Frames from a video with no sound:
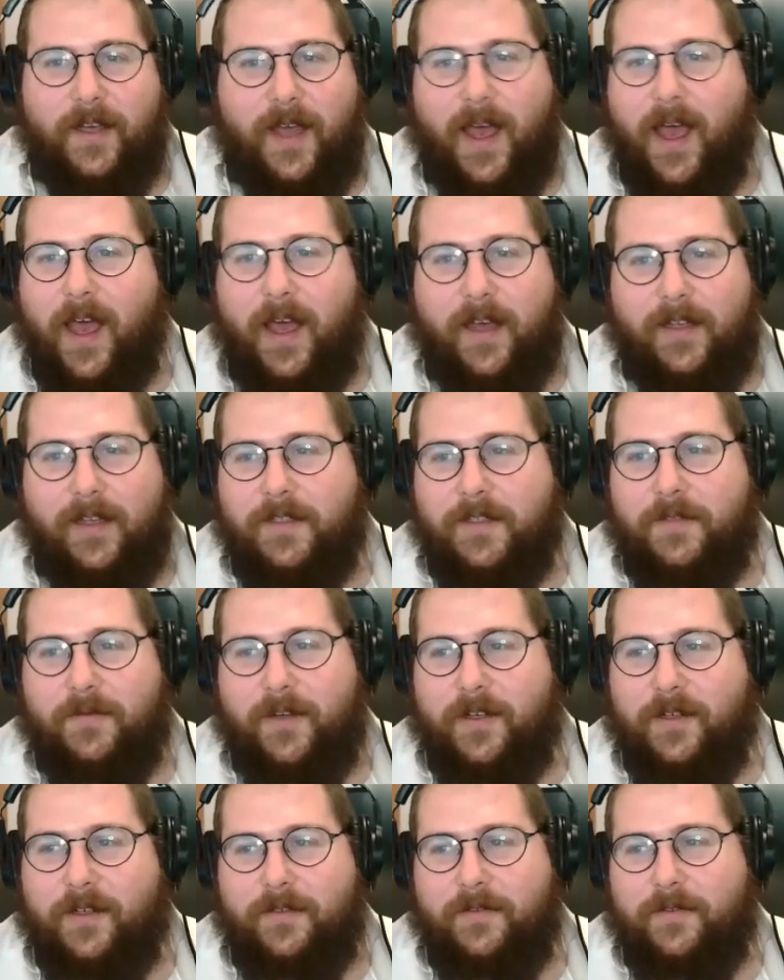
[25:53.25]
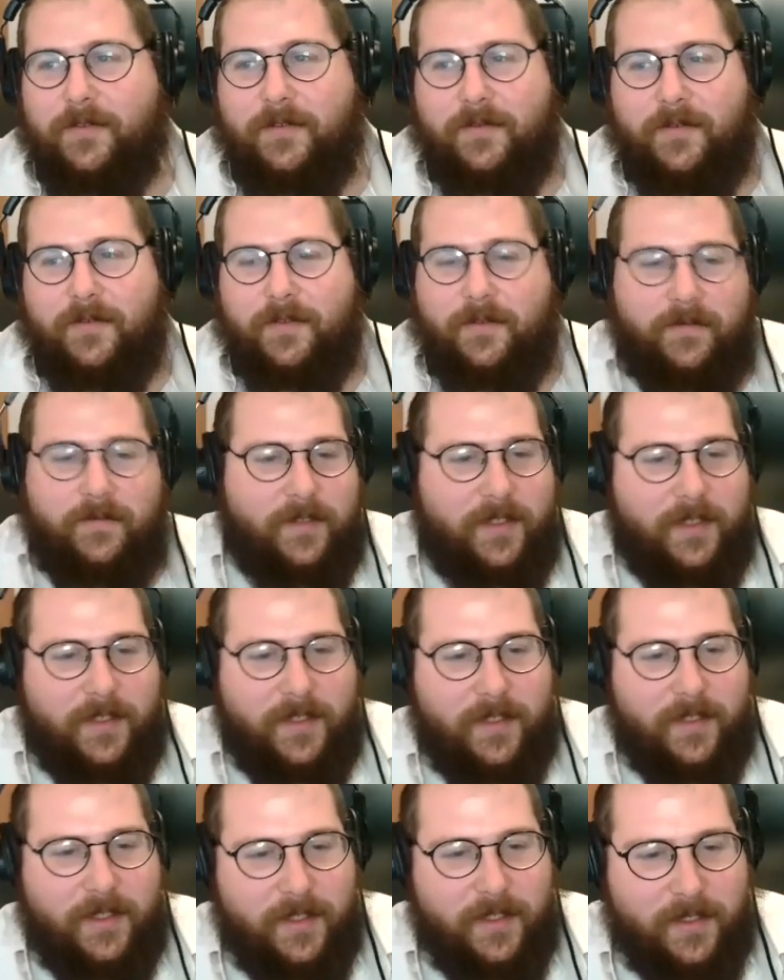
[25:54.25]
I swear, dude,
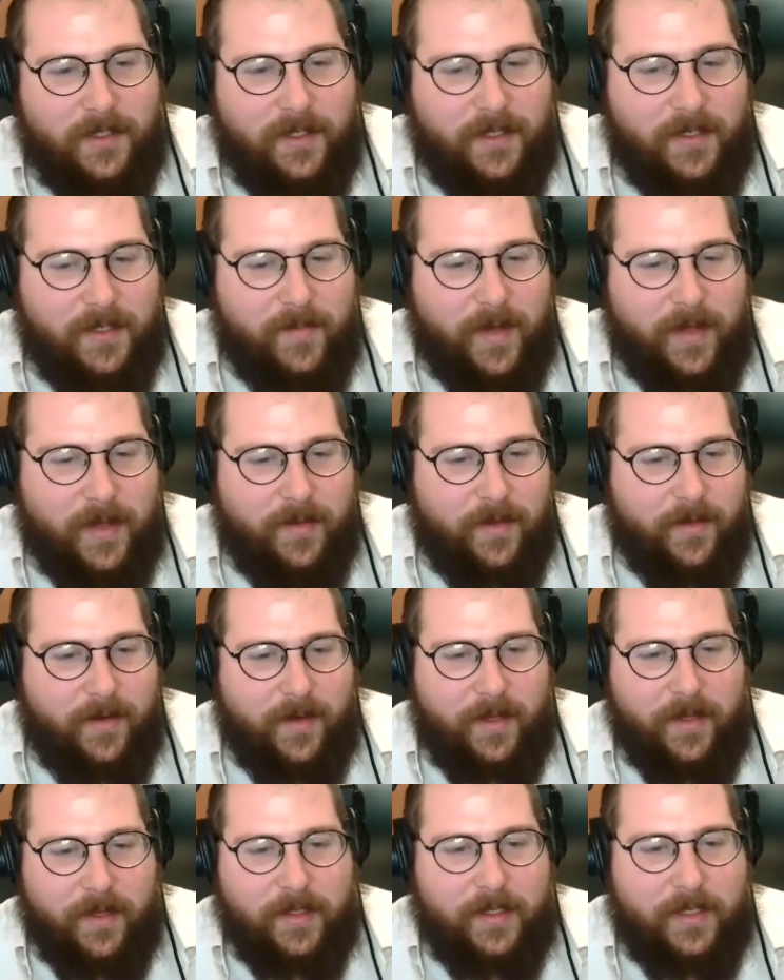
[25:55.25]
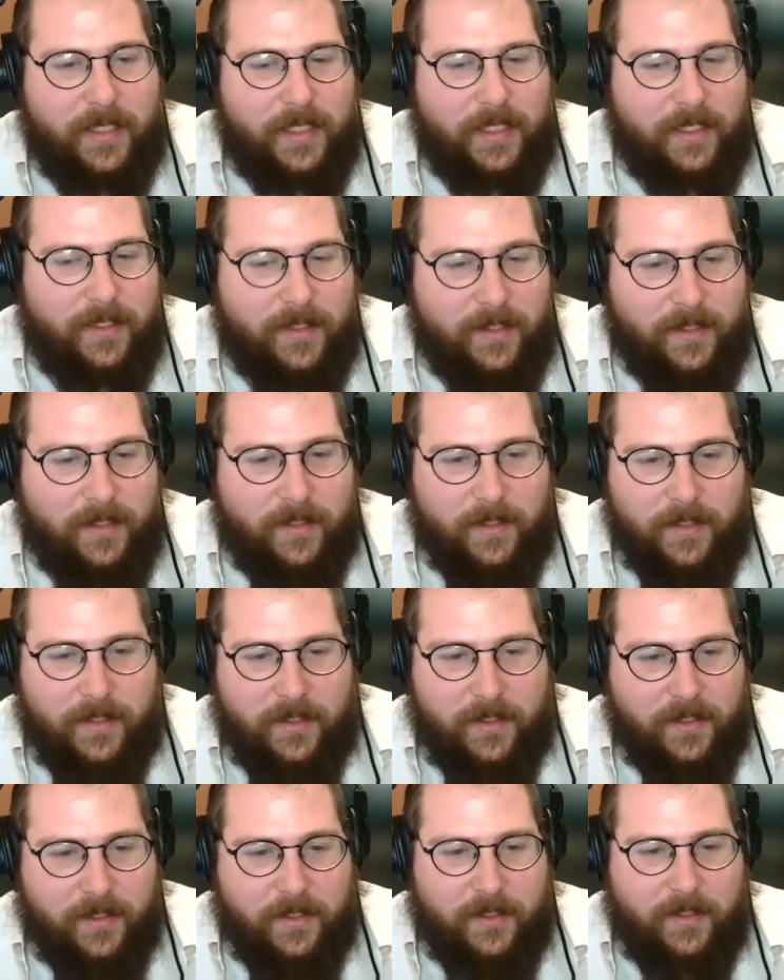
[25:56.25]
this method
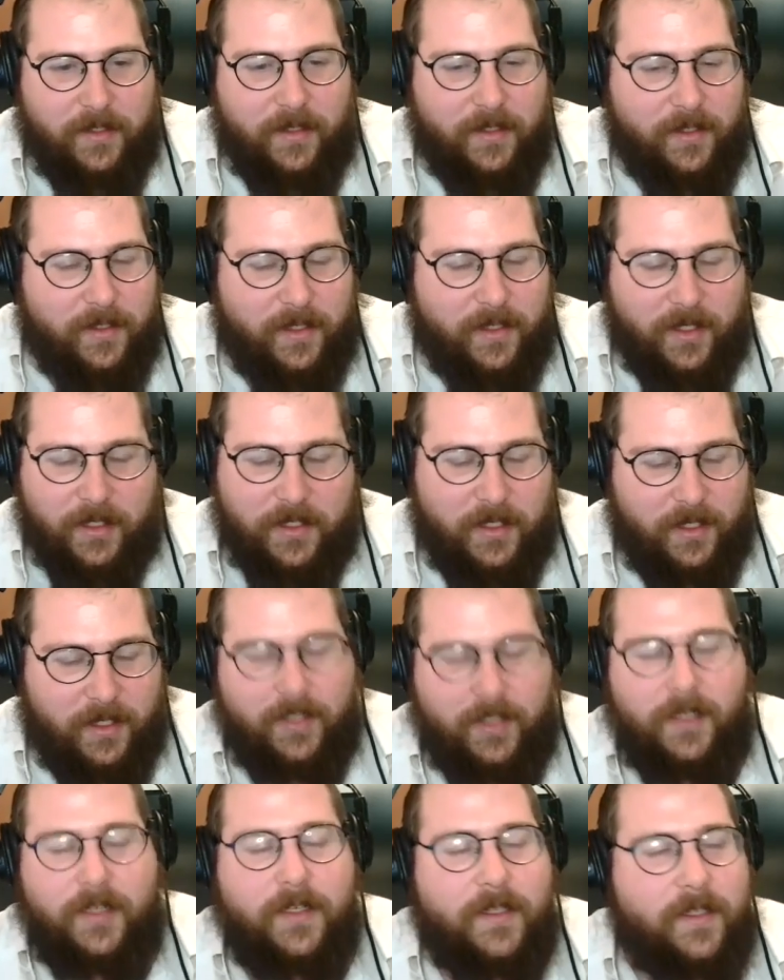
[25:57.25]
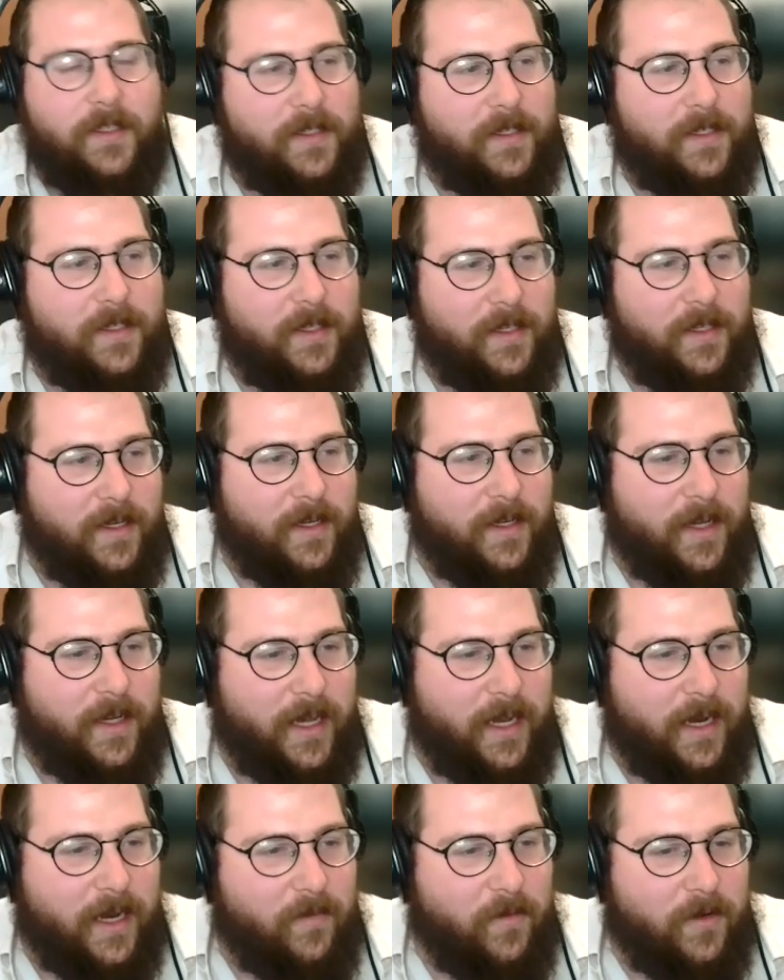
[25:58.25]
is like genius.
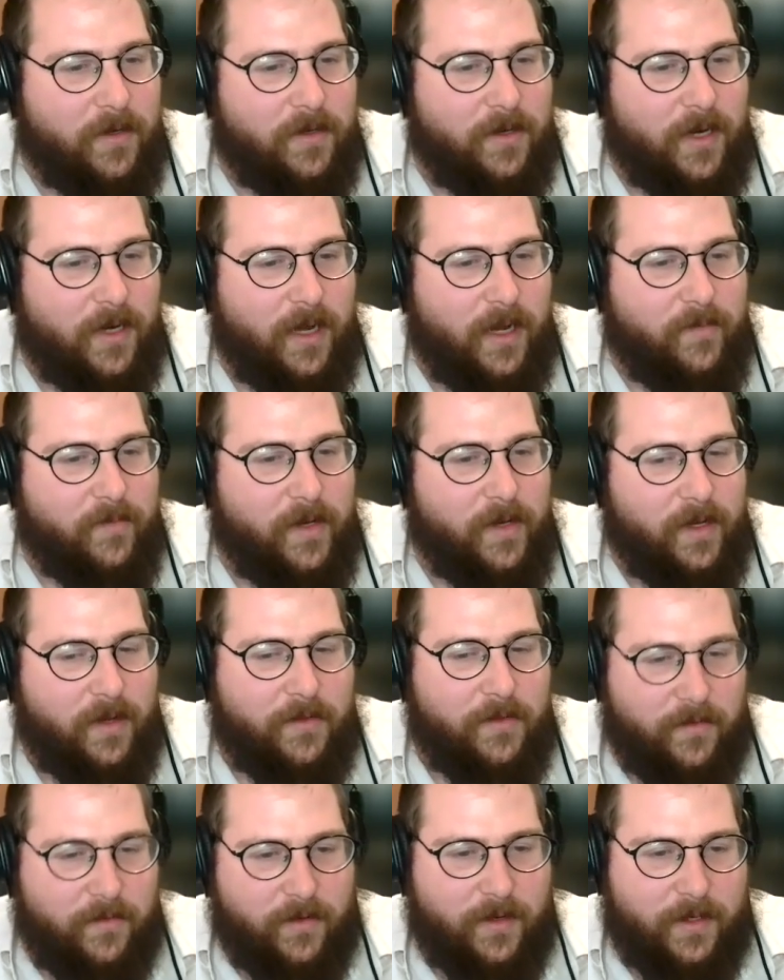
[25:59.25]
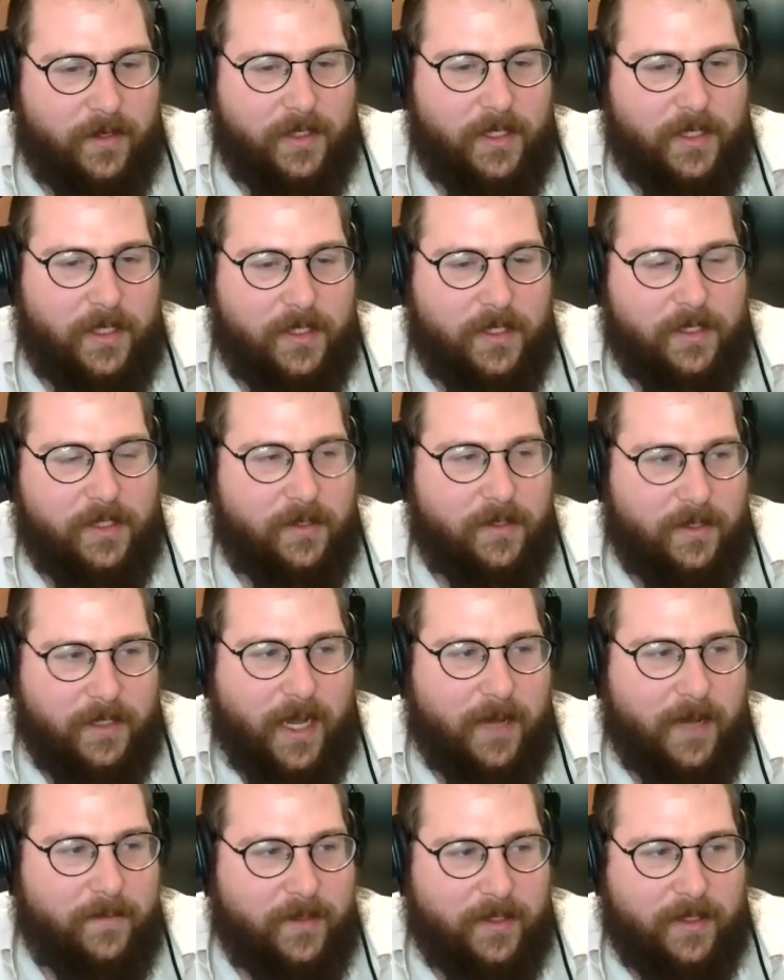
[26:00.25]
And I wonder how many other organizations are
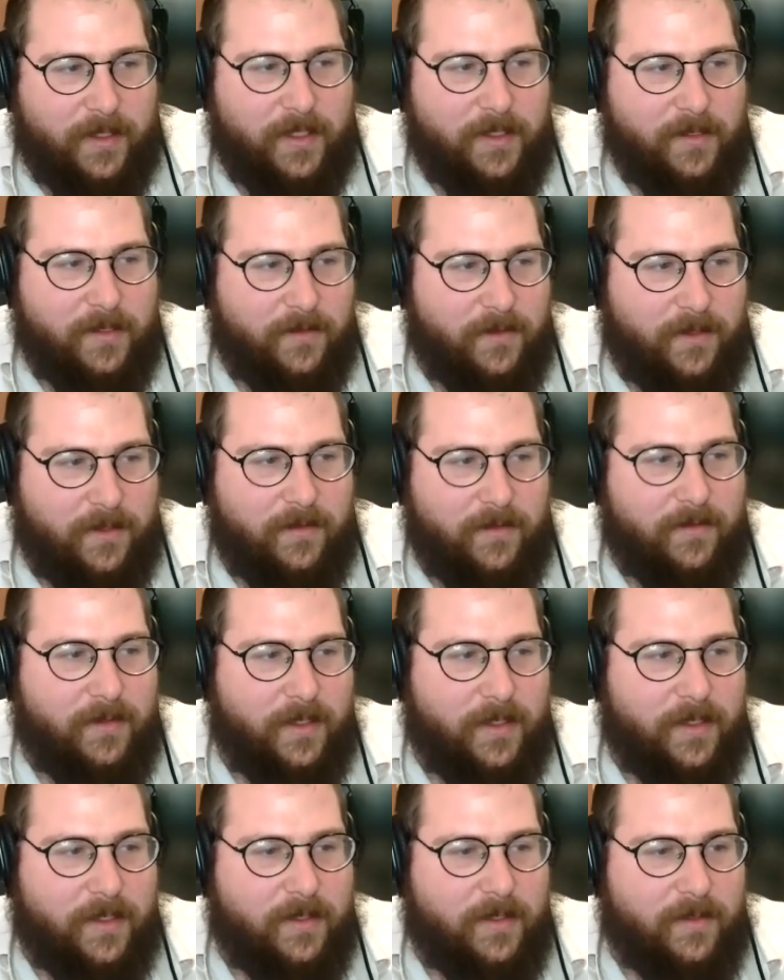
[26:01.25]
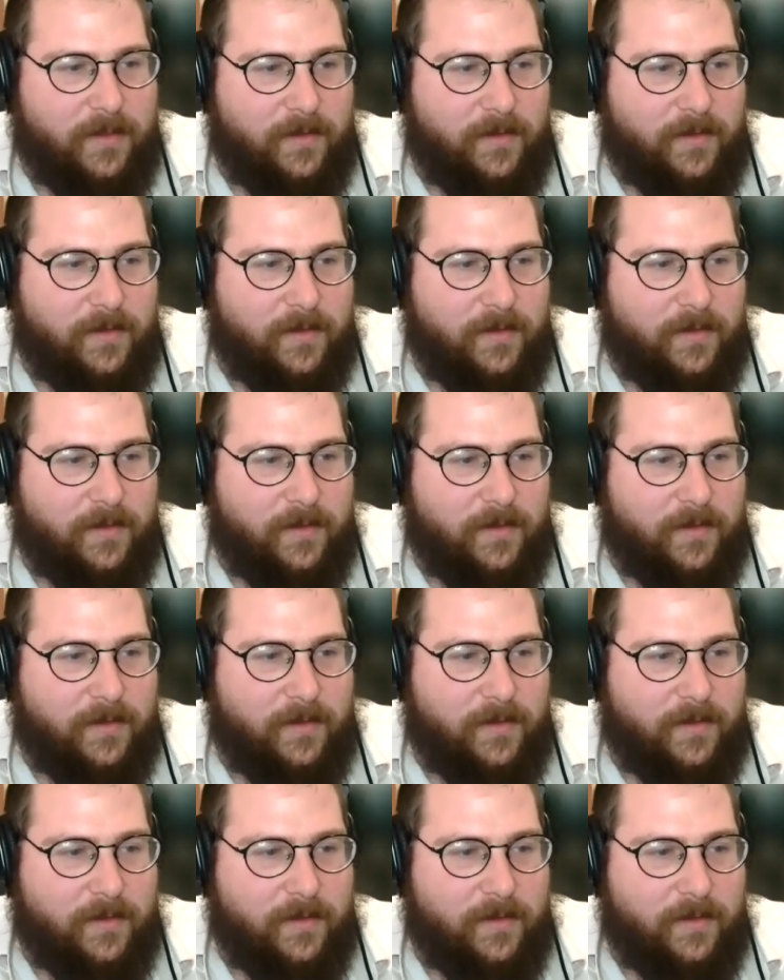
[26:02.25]
adapting this or doing this.